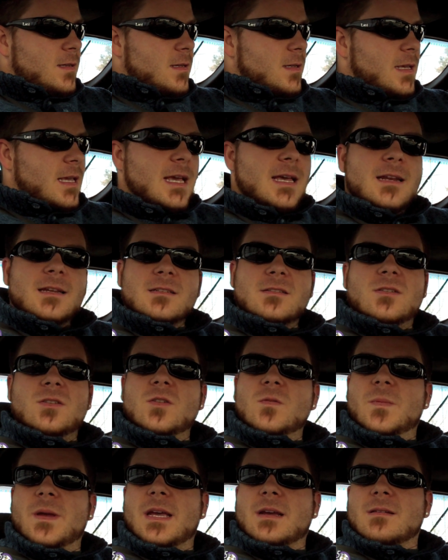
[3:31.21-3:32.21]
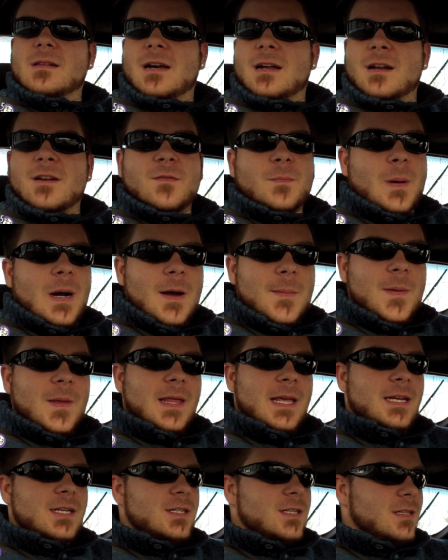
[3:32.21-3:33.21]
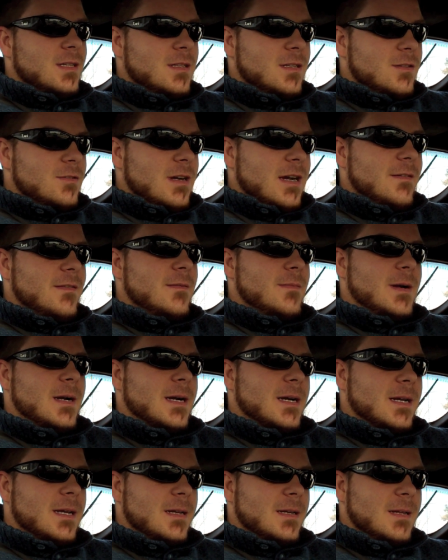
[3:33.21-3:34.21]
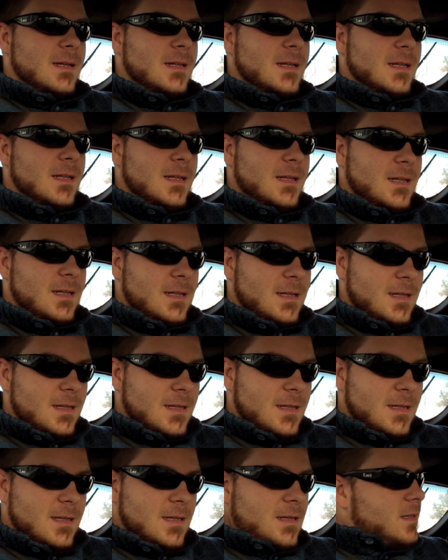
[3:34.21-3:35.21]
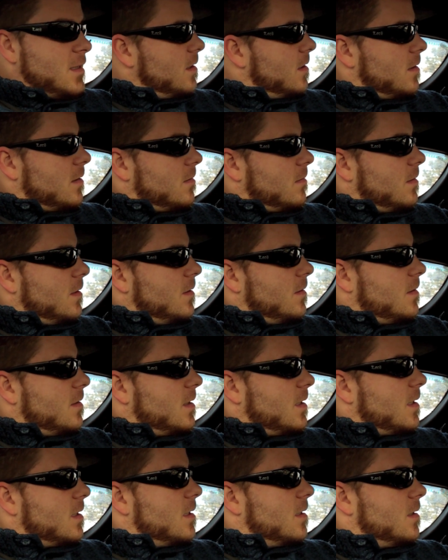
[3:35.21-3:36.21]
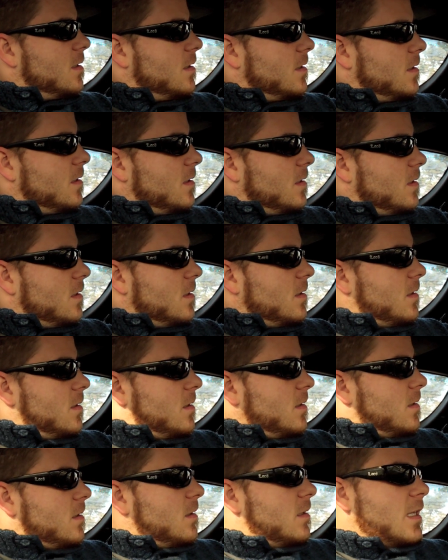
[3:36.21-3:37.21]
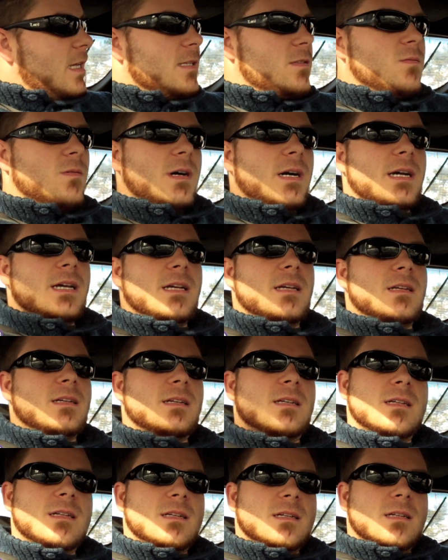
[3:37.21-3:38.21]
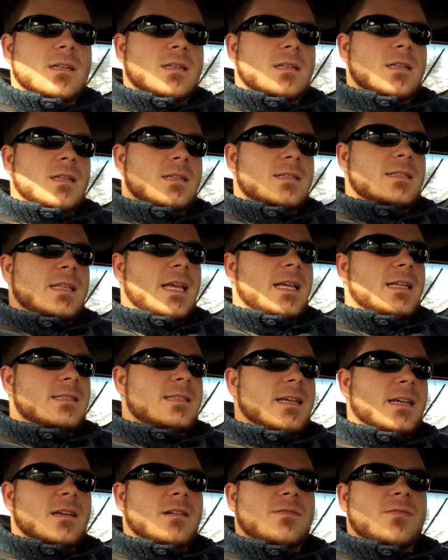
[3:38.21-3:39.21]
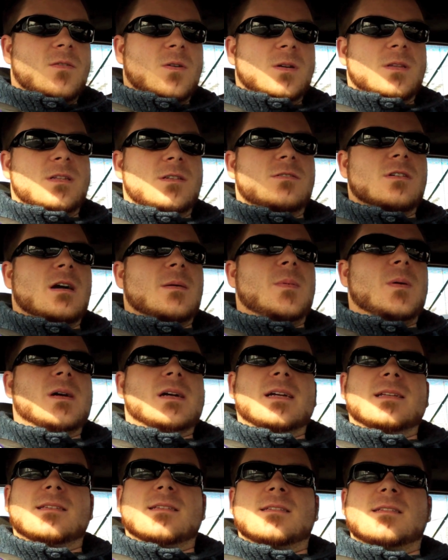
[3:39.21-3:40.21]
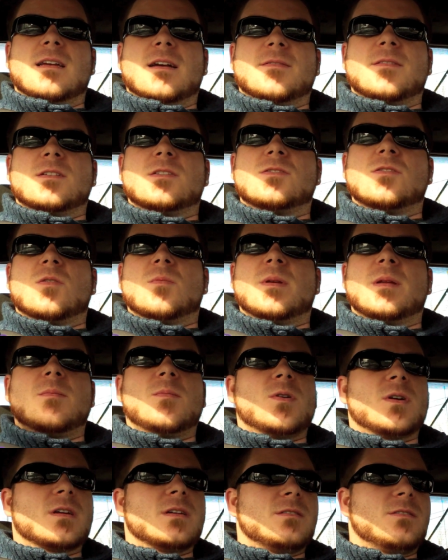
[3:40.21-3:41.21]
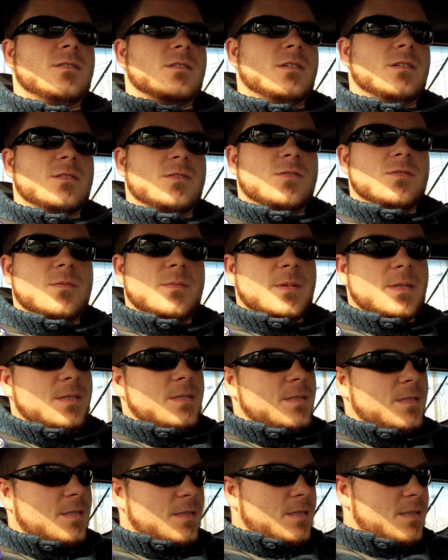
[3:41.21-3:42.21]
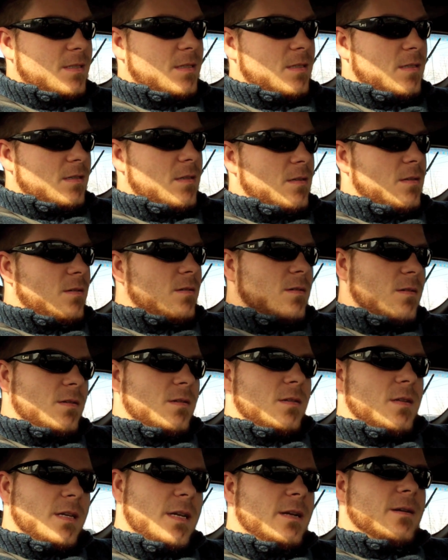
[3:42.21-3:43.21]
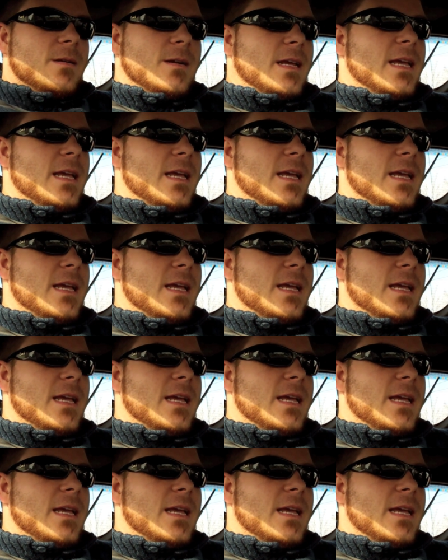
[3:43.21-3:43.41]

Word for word: Canada's too big, not enough population to drive the market. What do you think? That's why. In the States, they can afford to drop all kinds of stuff. There's so many more consumers. Here in